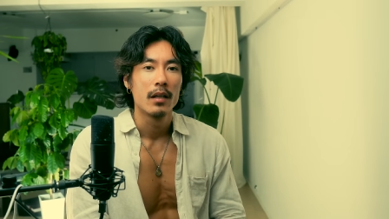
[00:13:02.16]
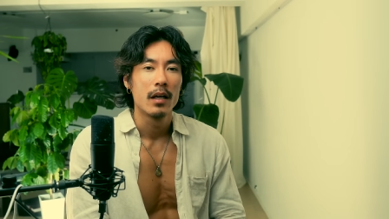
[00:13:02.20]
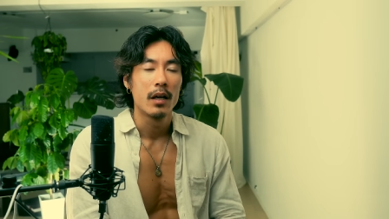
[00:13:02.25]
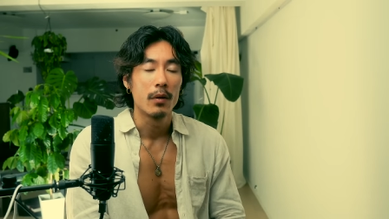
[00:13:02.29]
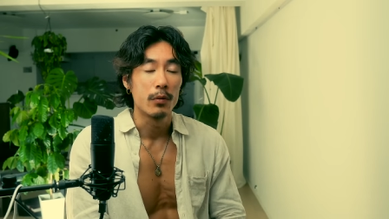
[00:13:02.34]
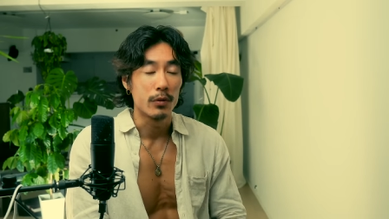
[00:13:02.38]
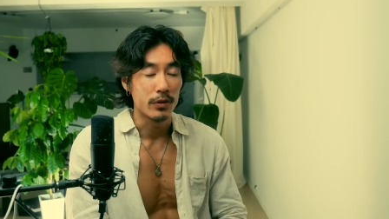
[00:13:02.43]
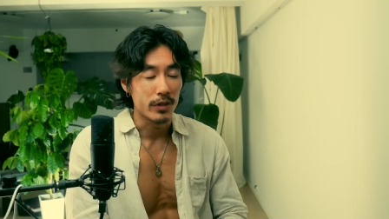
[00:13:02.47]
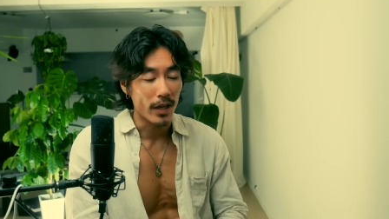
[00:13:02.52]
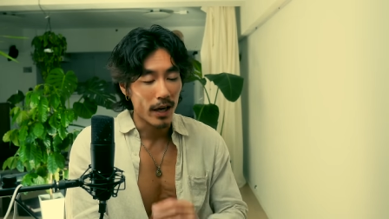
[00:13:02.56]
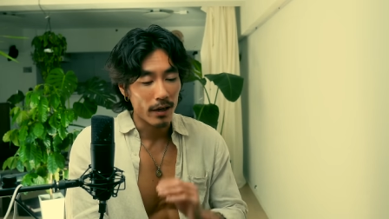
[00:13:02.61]

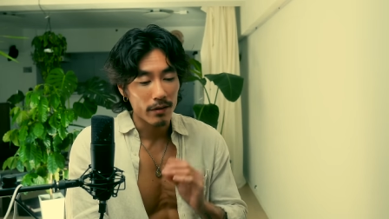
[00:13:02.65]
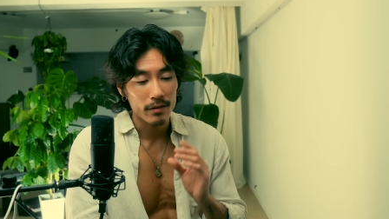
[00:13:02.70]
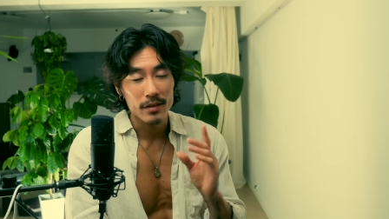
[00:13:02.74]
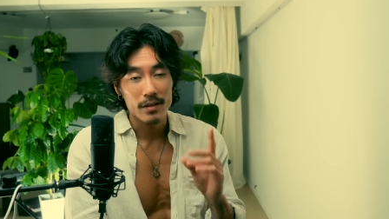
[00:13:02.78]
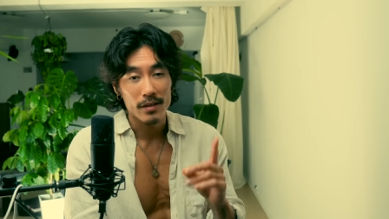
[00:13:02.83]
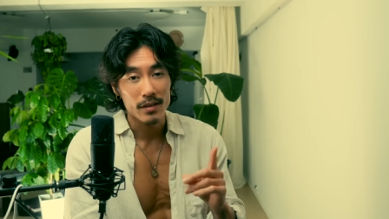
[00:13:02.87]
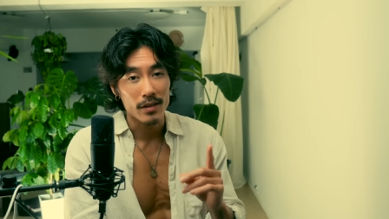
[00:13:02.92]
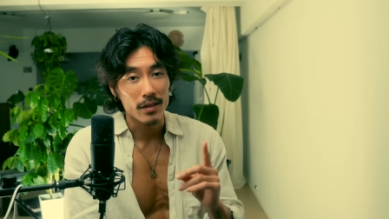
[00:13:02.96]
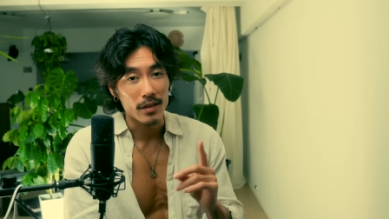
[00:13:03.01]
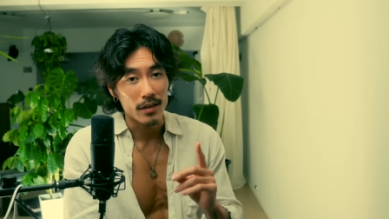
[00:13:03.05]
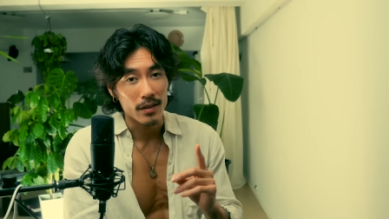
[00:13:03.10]
I'll
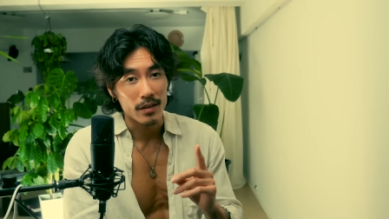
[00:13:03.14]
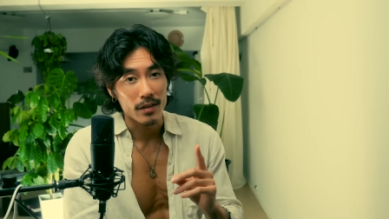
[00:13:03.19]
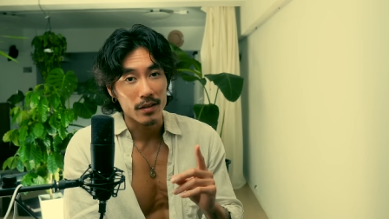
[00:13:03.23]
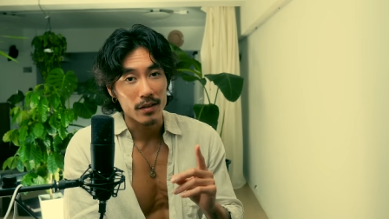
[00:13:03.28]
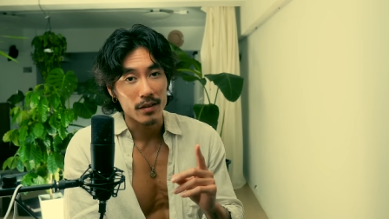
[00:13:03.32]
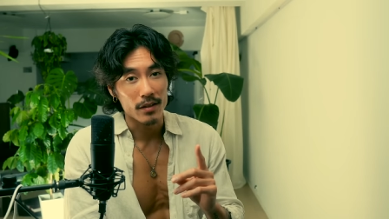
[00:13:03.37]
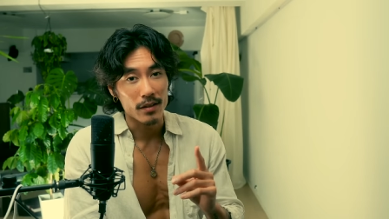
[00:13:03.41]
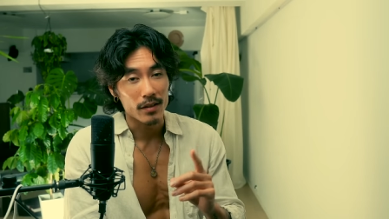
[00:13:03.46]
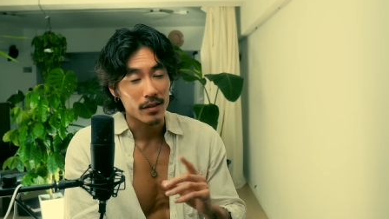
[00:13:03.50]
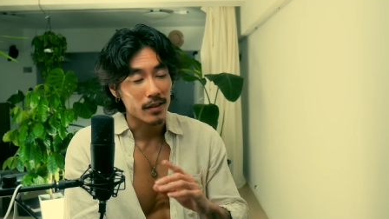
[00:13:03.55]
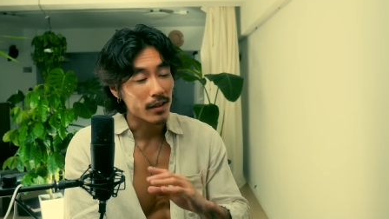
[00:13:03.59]
guarantee
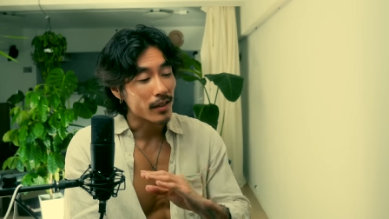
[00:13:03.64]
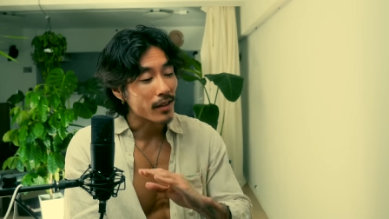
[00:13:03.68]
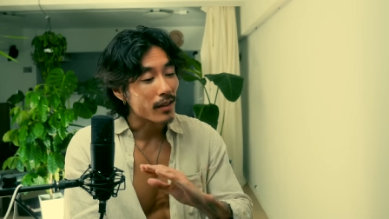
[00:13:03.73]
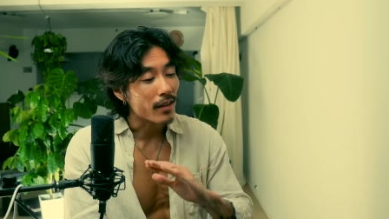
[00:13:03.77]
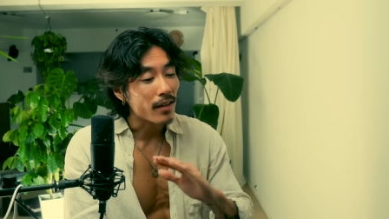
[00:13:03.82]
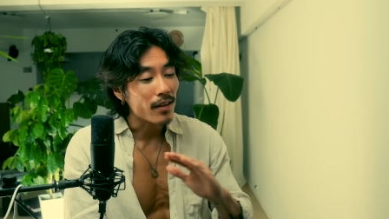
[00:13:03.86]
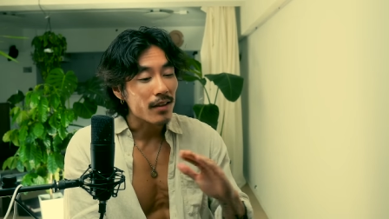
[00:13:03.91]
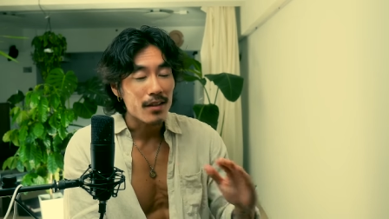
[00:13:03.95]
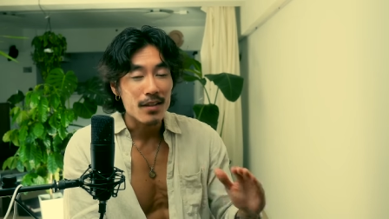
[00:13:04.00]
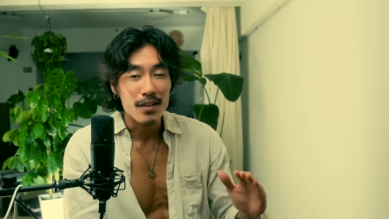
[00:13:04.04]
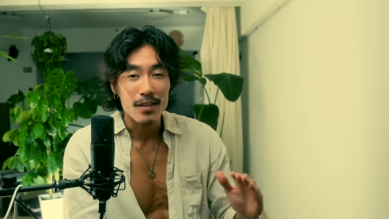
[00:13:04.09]
in
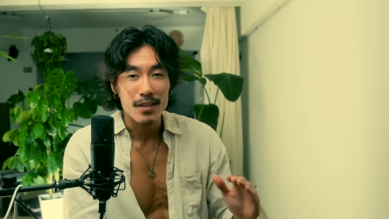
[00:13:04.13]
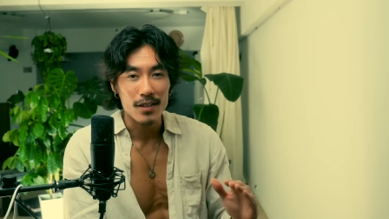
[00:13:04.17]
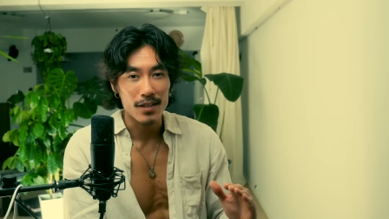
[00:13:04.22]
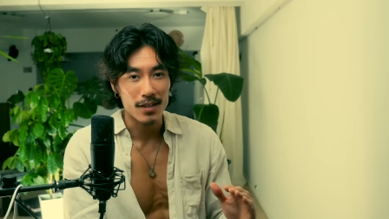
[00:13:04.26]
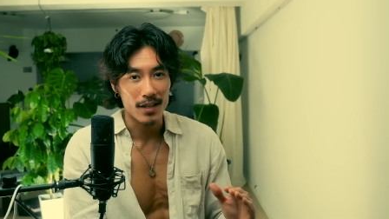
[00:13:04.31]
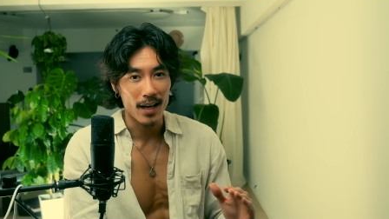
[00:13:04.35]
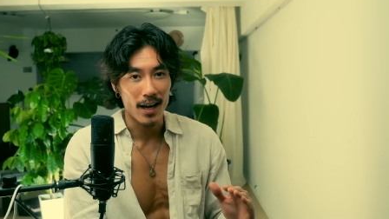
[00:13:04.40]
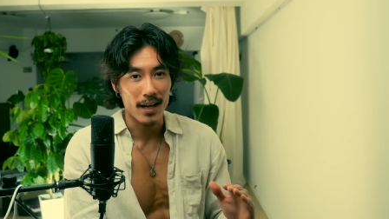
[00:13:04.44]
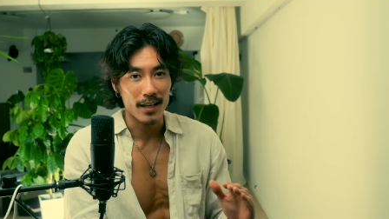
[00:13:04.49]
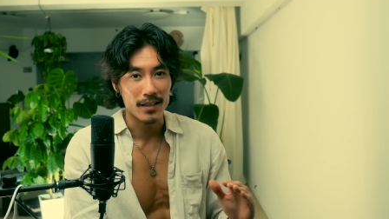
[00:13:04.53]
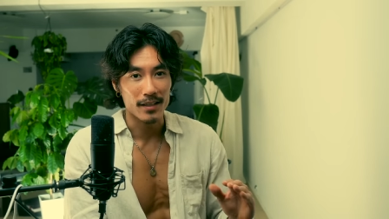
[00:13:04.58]
30
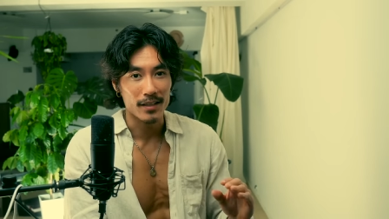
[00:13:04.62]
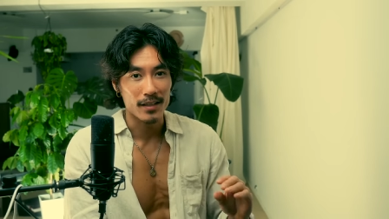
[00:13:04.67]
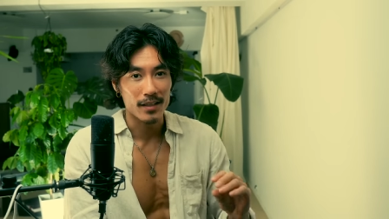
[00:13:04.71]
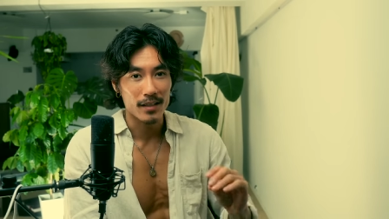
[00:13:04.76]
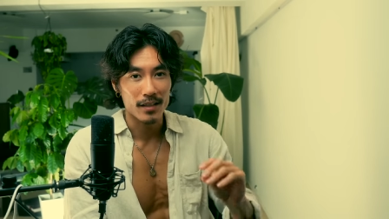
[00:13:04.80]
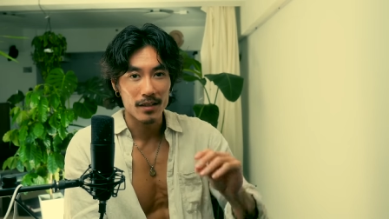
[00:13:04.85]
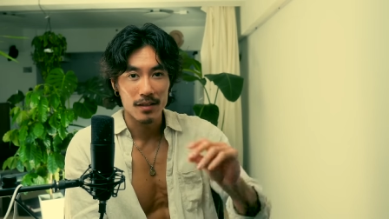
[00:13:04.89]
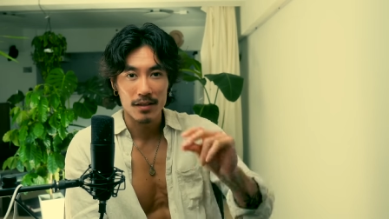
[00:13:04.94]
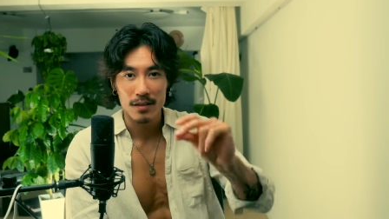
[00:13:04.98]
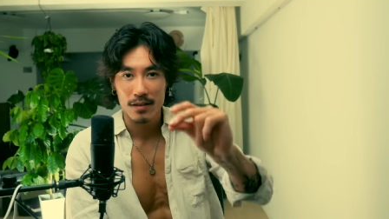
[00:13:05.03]
days,